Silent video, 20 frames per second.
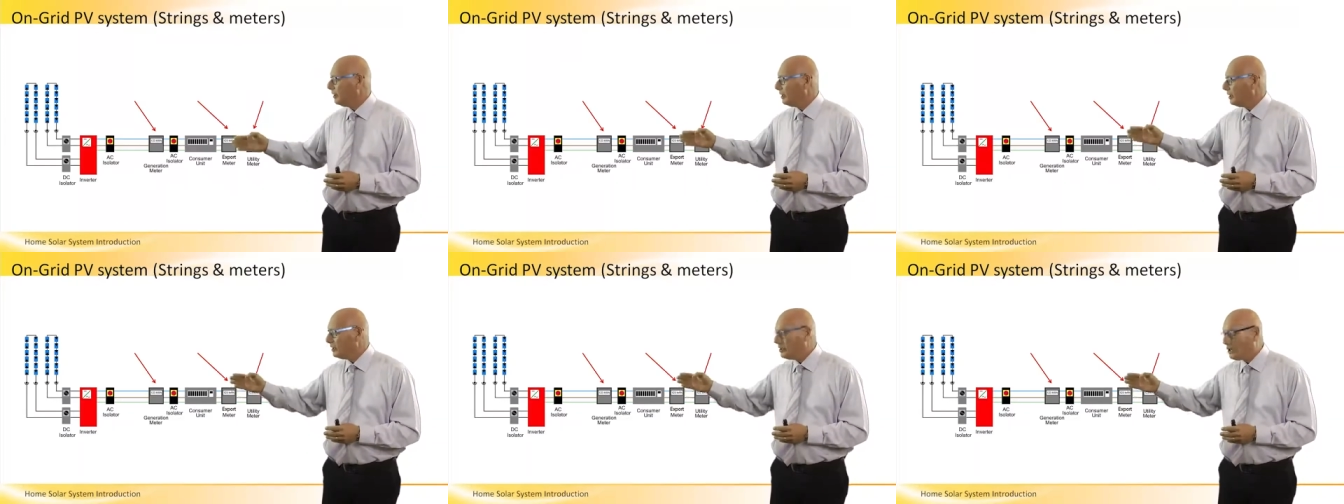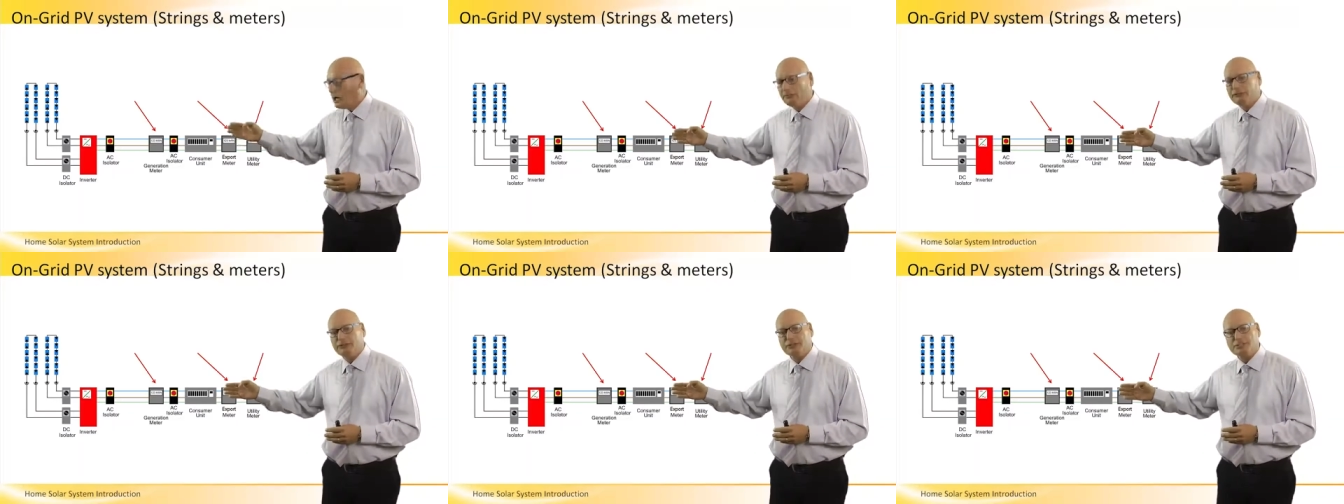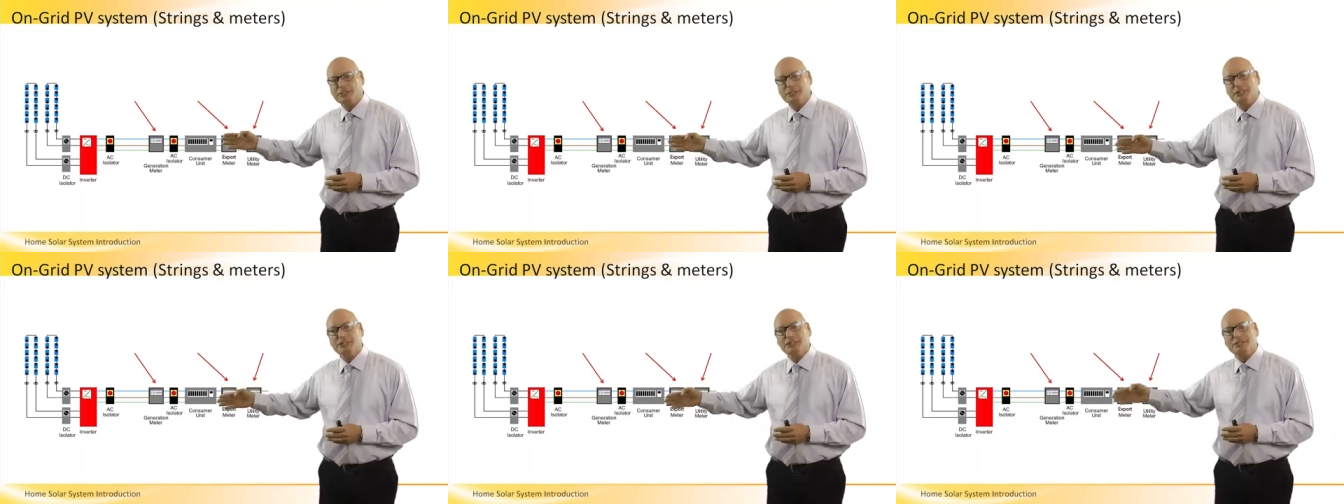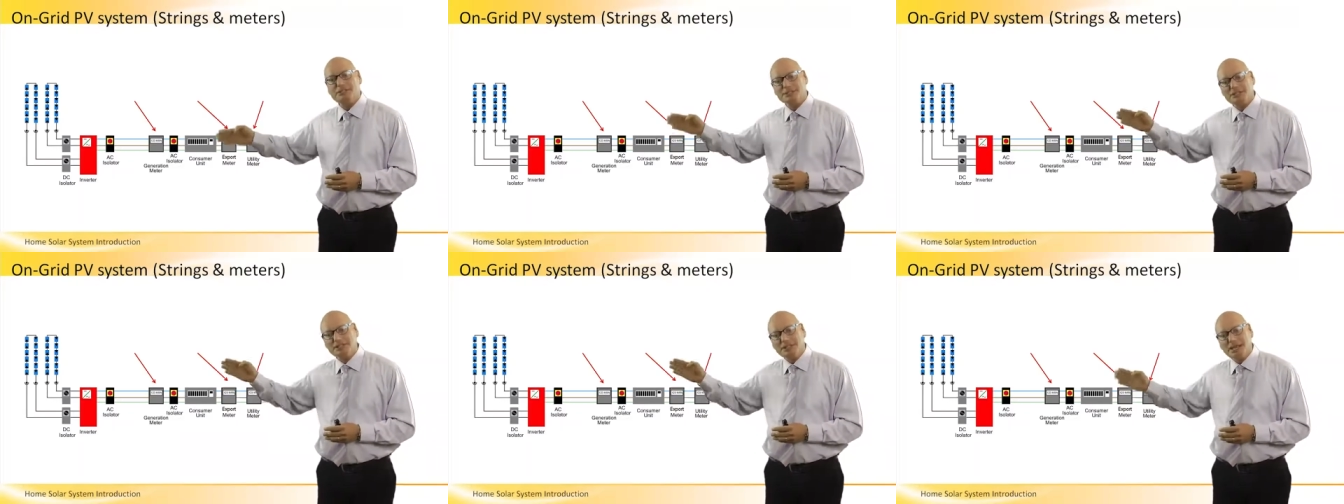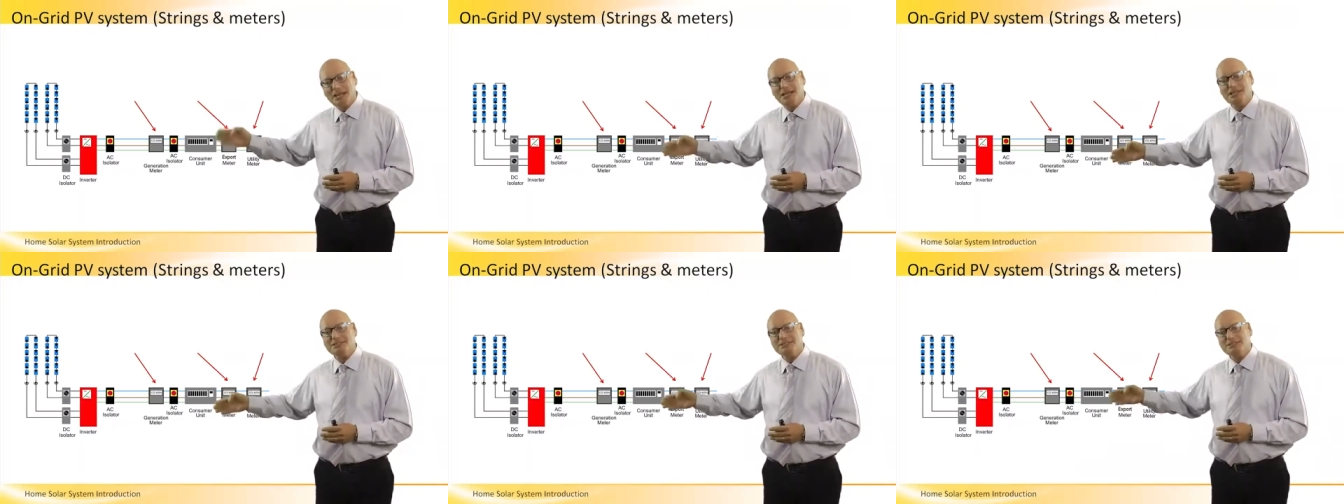and obviously there's an
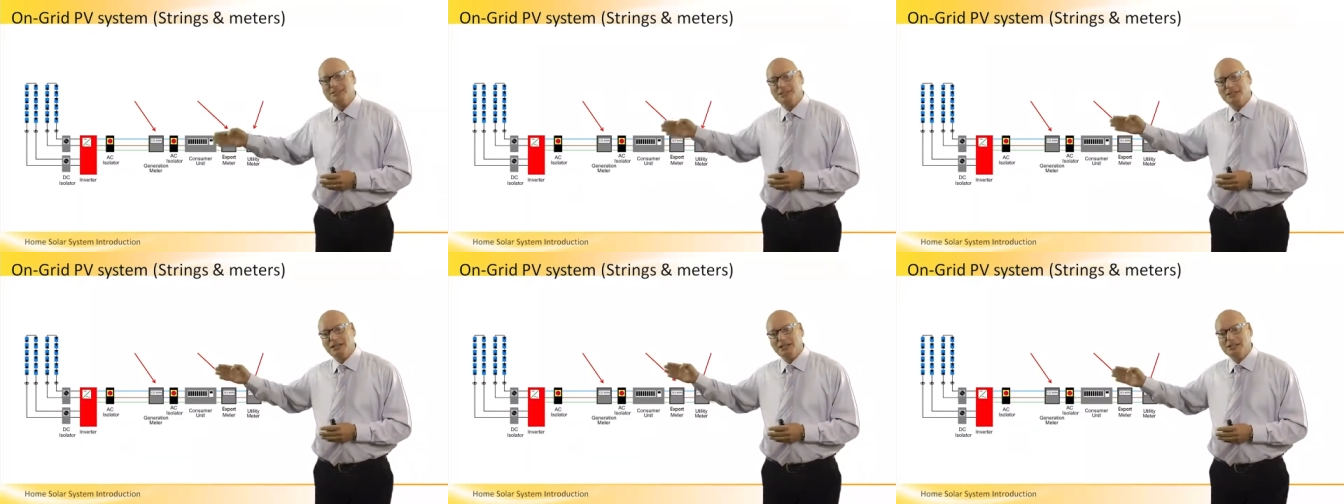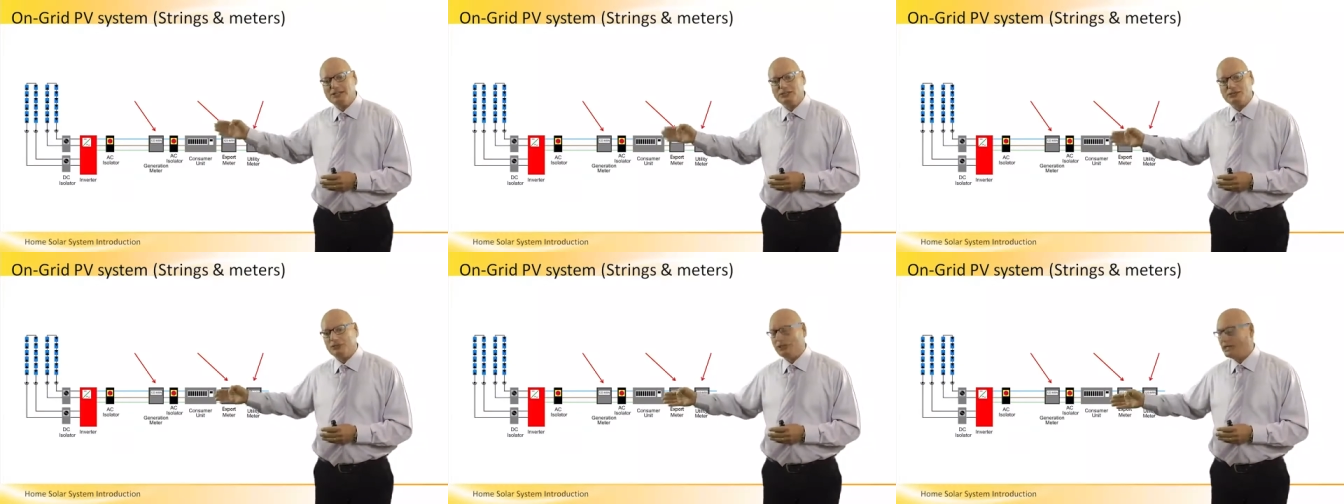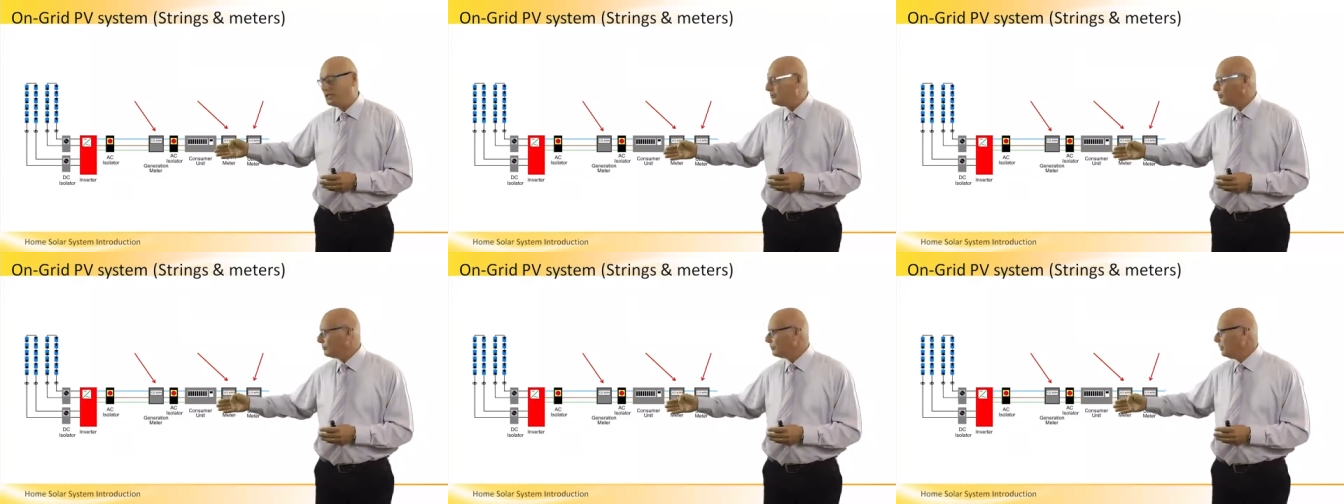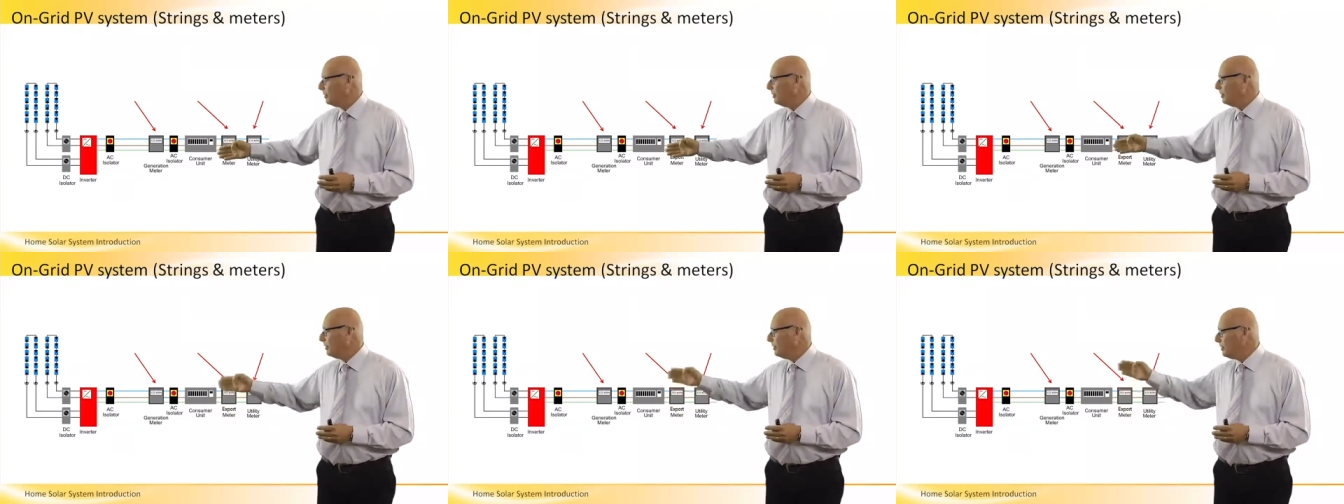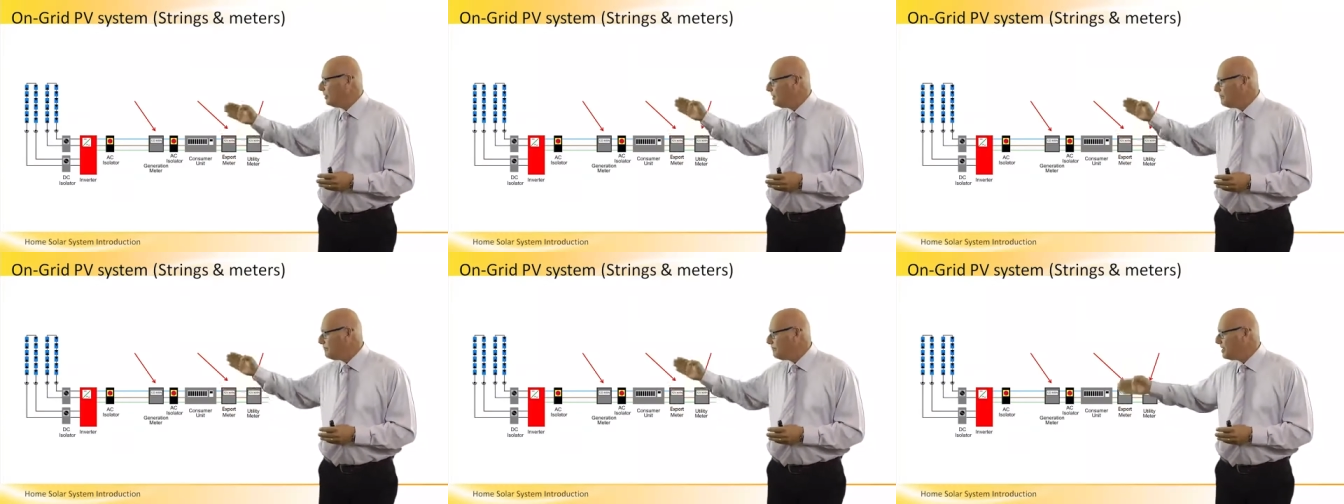AC insulator
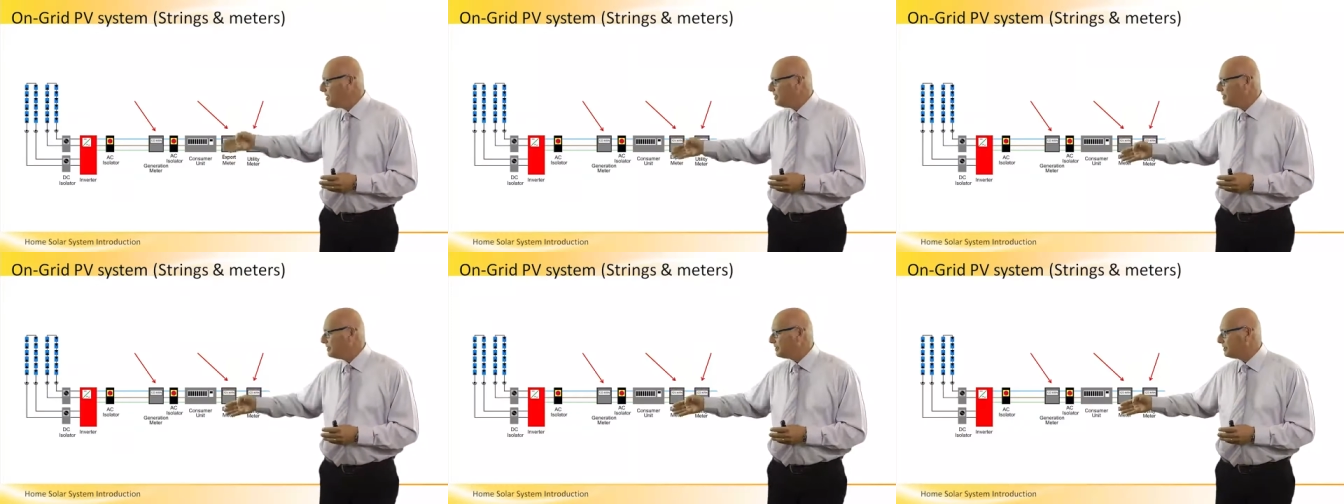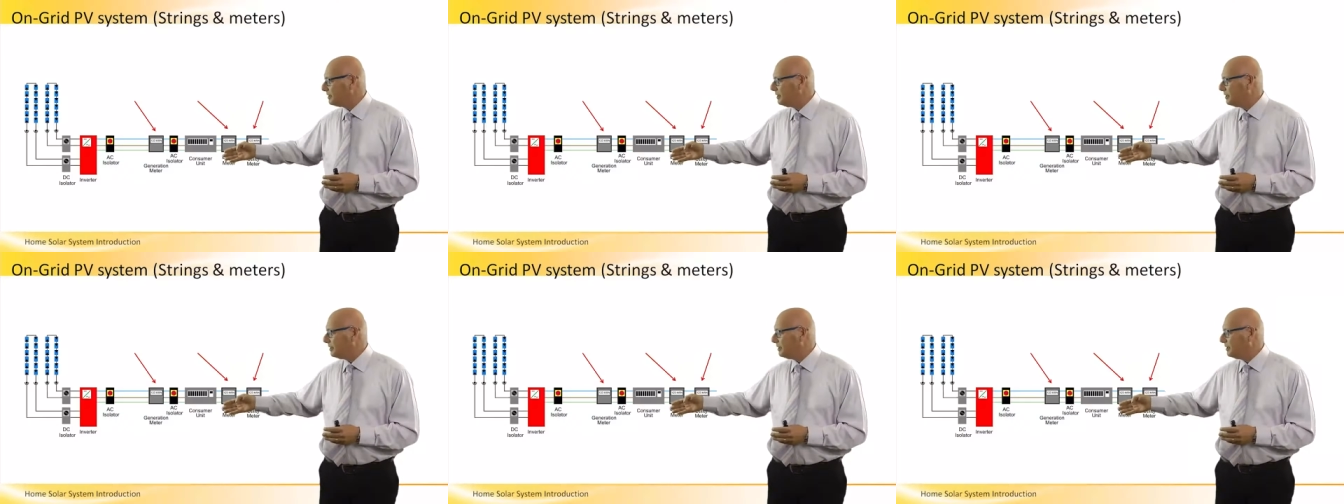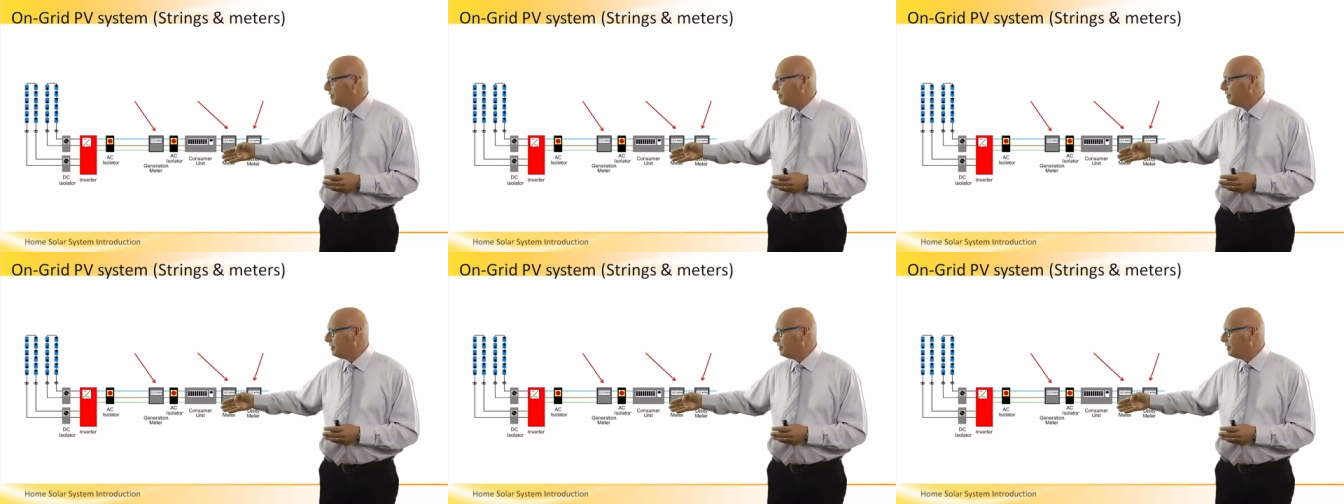immediately